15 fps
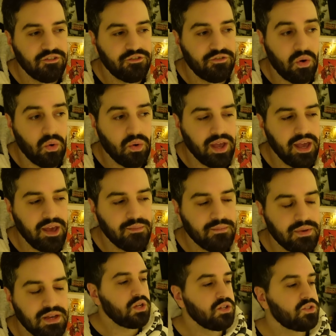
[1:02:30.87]
for
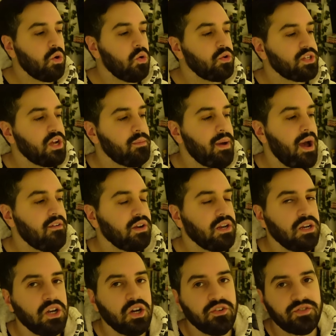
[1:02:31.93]
him because Oda apparently
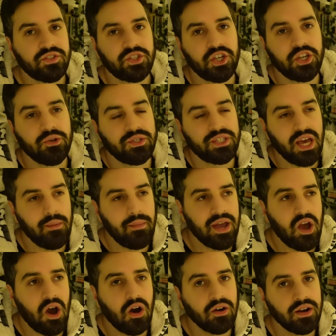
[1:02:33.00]
loves to tear my
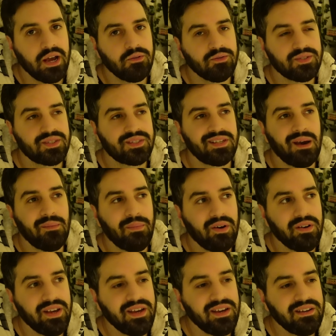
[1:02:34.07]
heart out and stamp
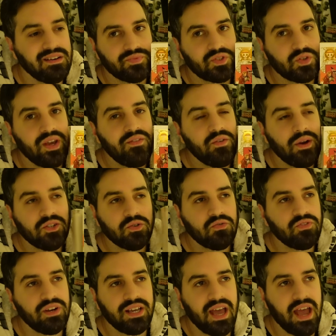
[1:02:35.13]
on it. So even though I
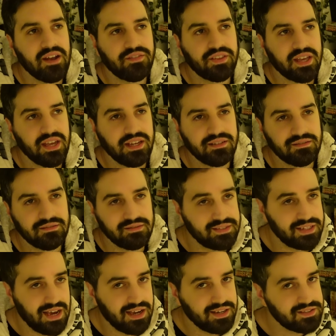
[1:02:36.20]
don't really care if the king
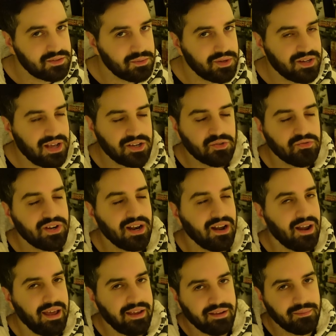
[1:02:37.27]
dies, I don't really
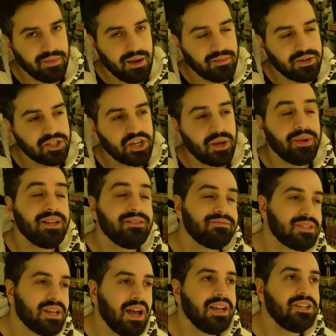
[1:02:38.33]
like him that much. I mean,
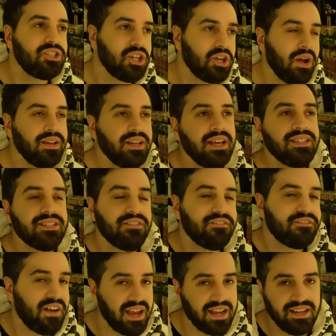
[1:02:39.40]
I do. He's a
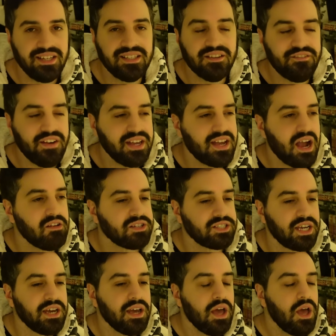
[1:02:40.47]
fine, he's a fine
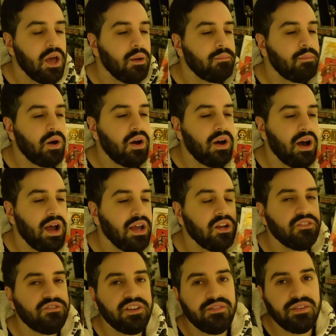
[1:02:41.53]
character, but I
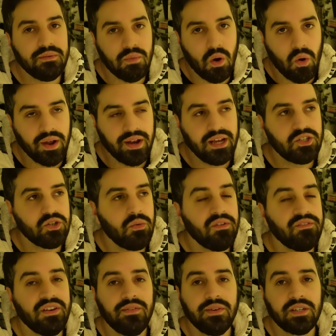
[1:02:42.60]
love Vivi more, and I don't
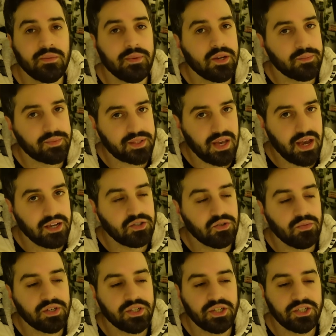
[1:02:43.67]
want Vivi to be upset. I
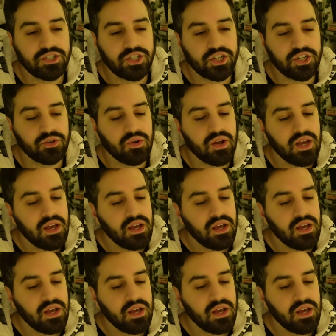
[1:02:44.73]
don't want her to